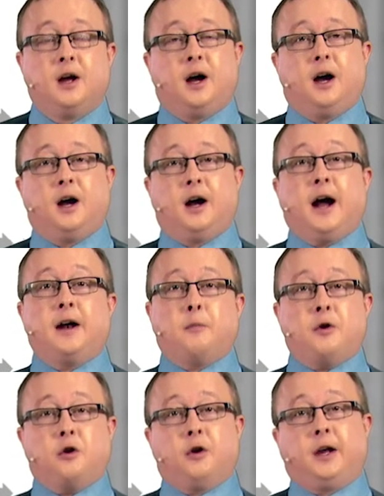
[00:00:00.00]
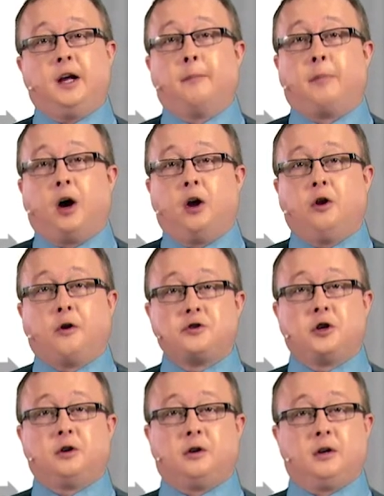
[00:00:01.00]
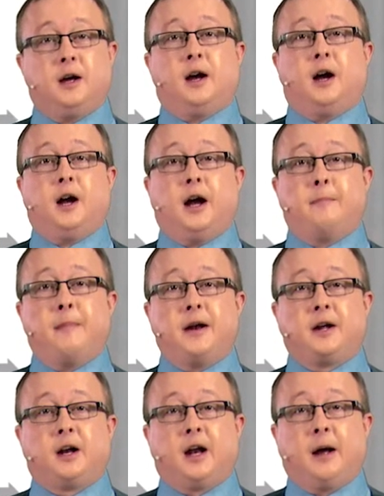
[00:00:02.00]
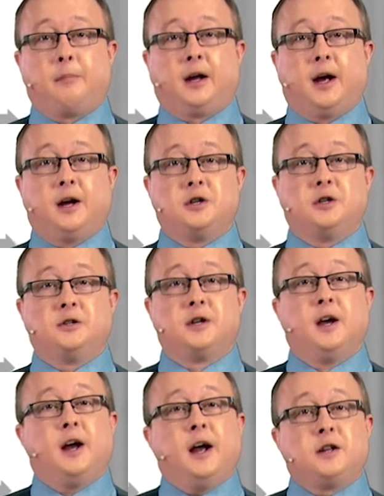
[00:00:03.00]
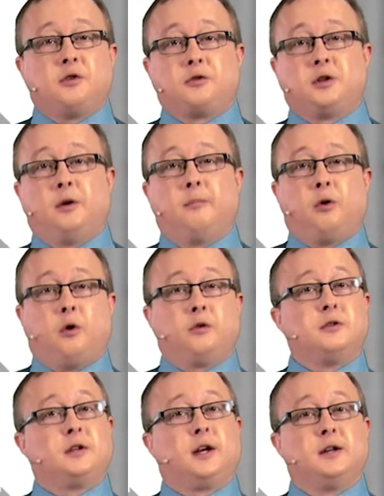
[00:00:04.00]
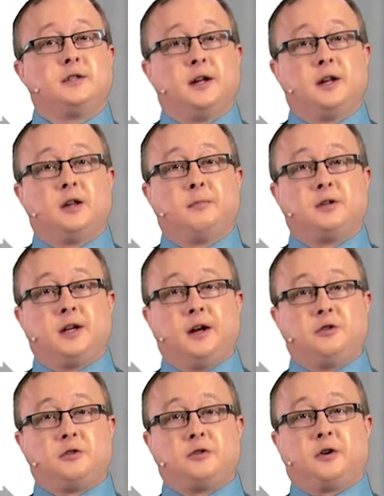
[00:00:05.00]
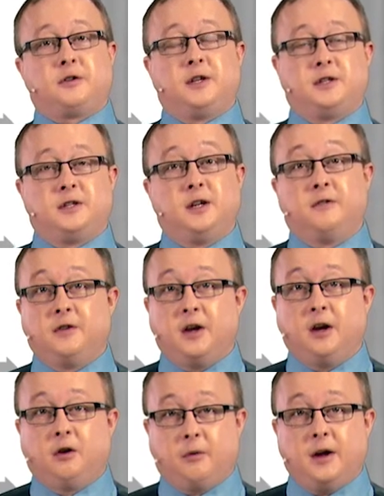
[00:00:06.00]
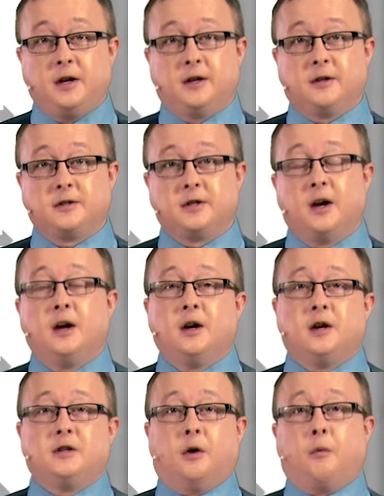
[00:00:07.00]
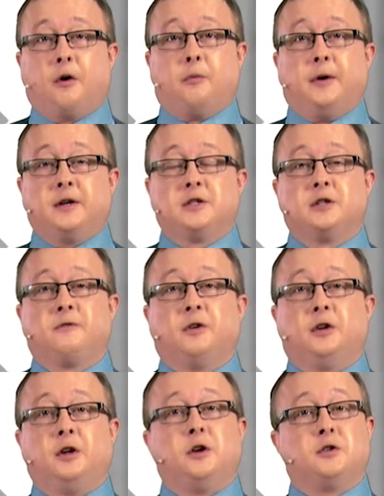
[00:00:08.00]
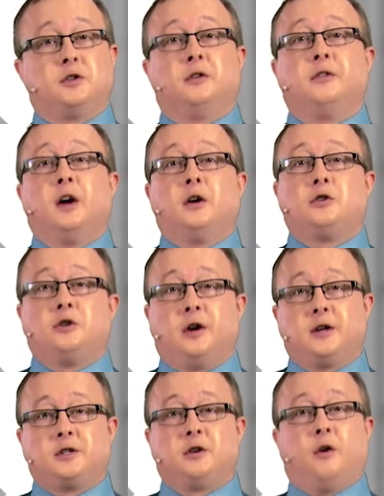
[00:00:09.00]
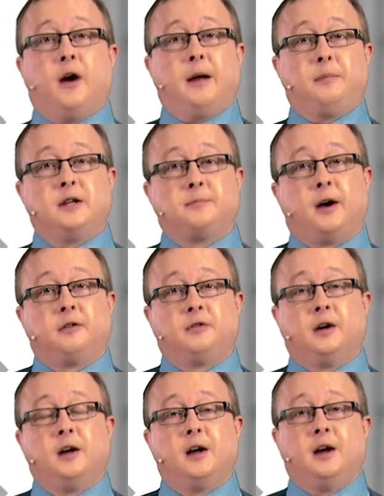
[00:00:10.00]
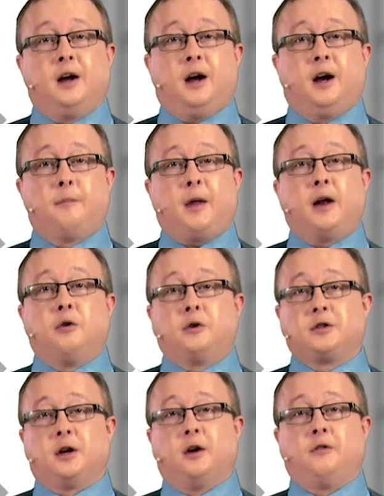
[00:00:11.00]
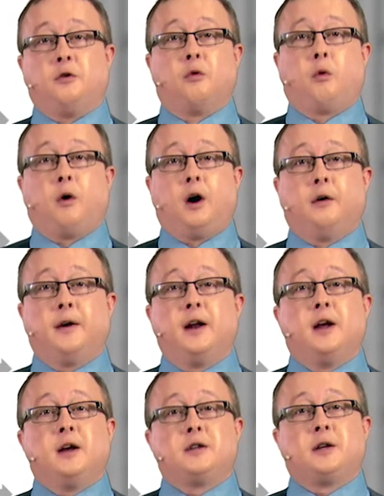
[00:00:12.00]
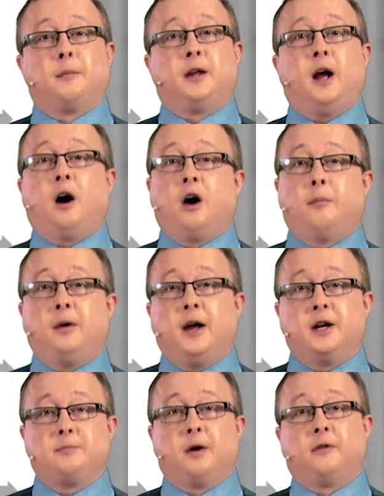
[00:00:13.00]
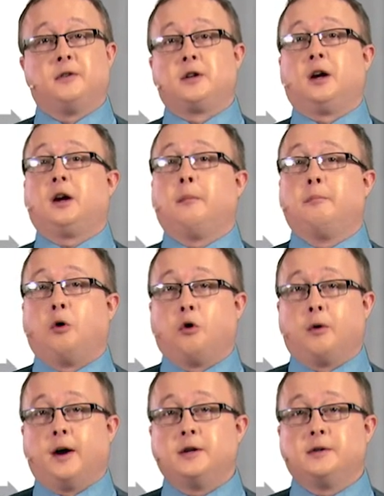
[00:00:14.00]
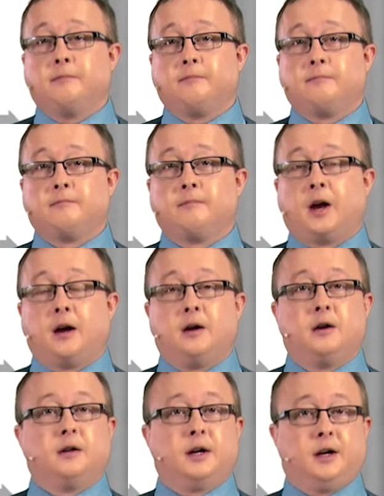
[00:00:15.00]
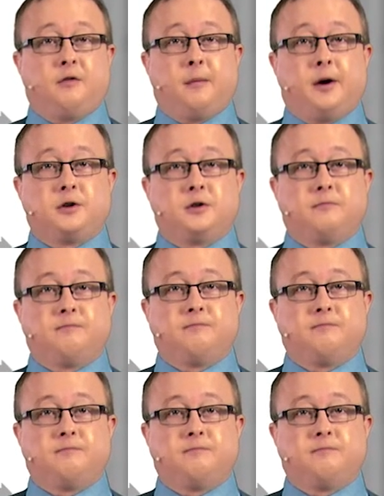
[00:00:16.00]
And when you're looking at biological and medical applications, it's also important to consider the potential toxicity of the ingredients. That's one of the reasons for the use of Tris or Hepi's buffer. And also, if you require it, some of the higher pH buffers like borate. Thank you very much.